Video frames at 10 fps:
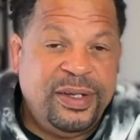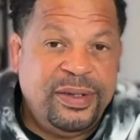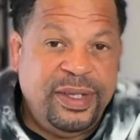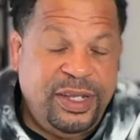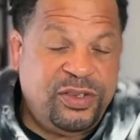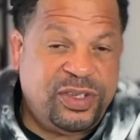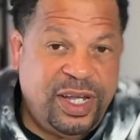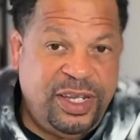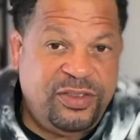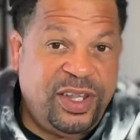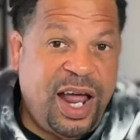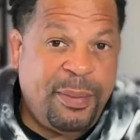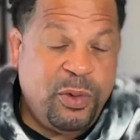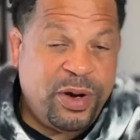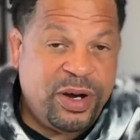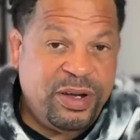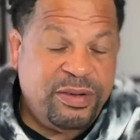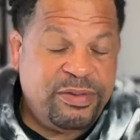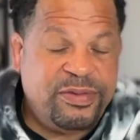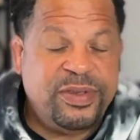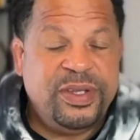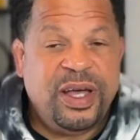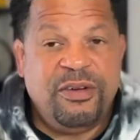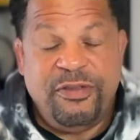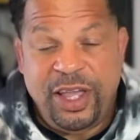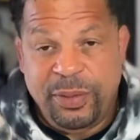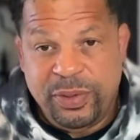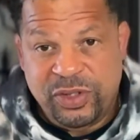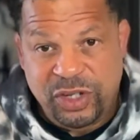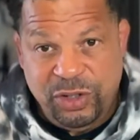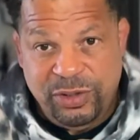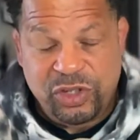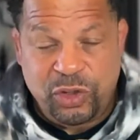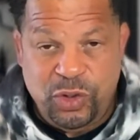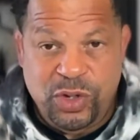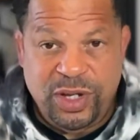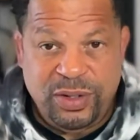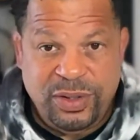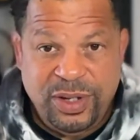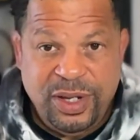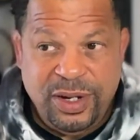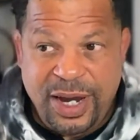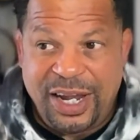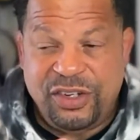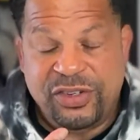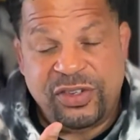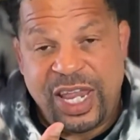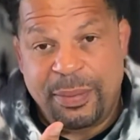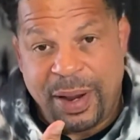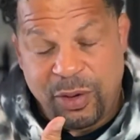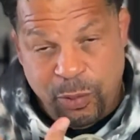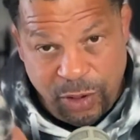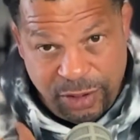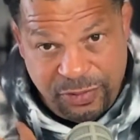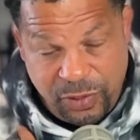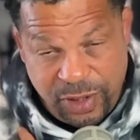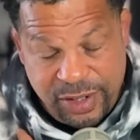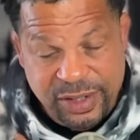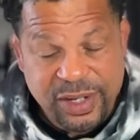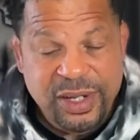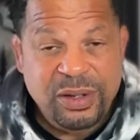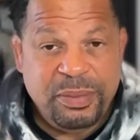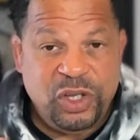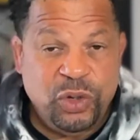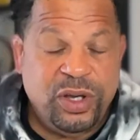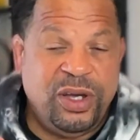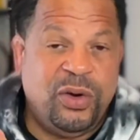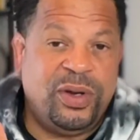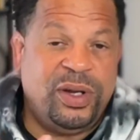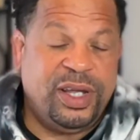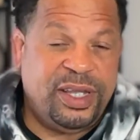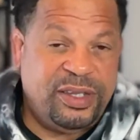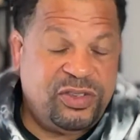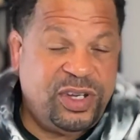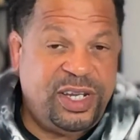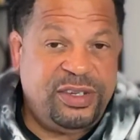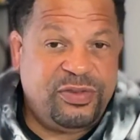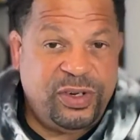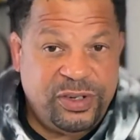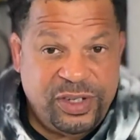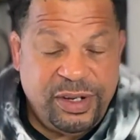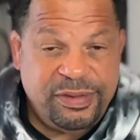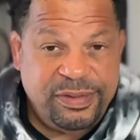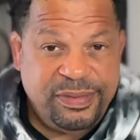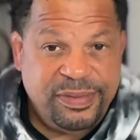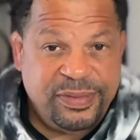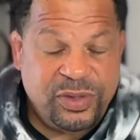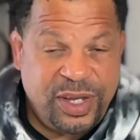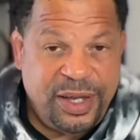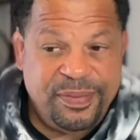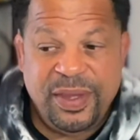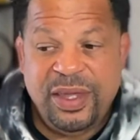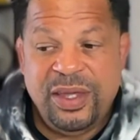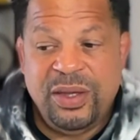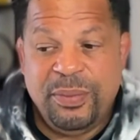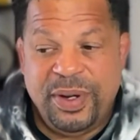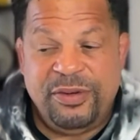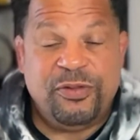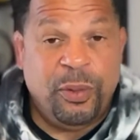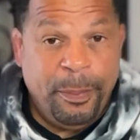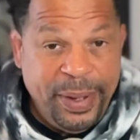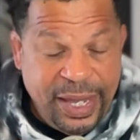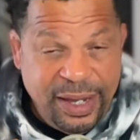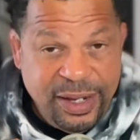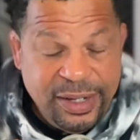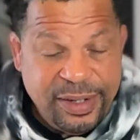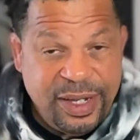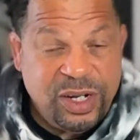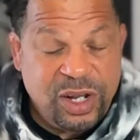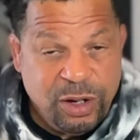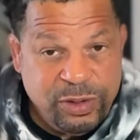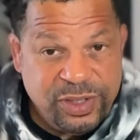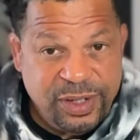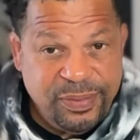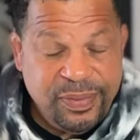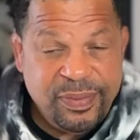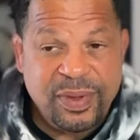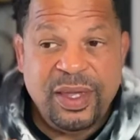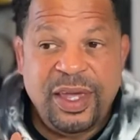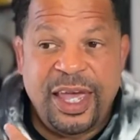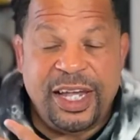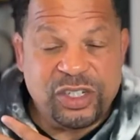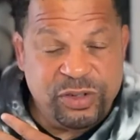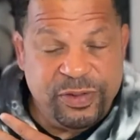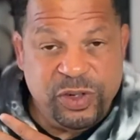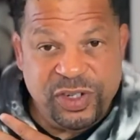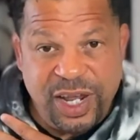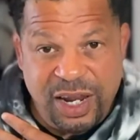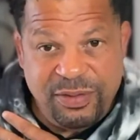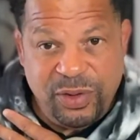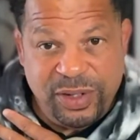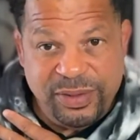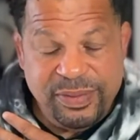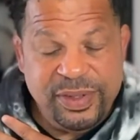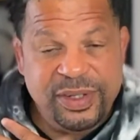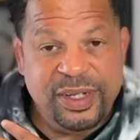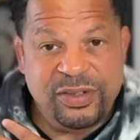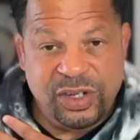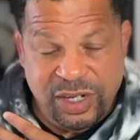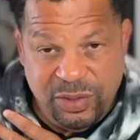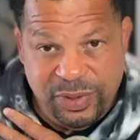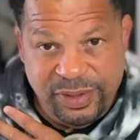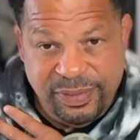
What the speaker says: these studies that I'm aware of available to you so you can not just take my word for it, but you can go and look at the studies for yourself. Okay. But for me, in closing, extra virgin olive oil is a good one.